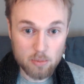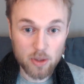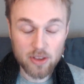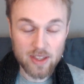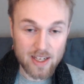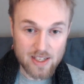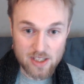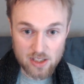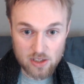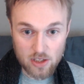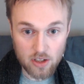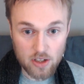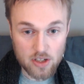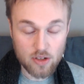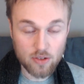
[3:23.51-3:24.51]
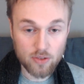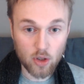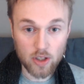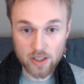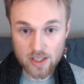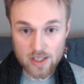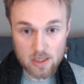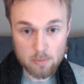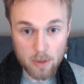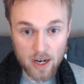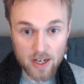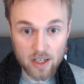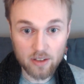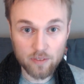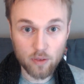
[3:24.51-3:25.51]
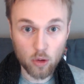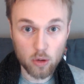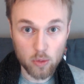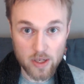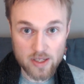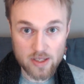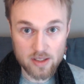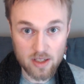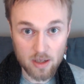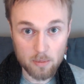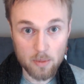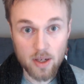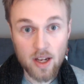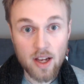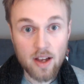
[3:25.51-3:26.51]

but they search for and aspire for wisdom.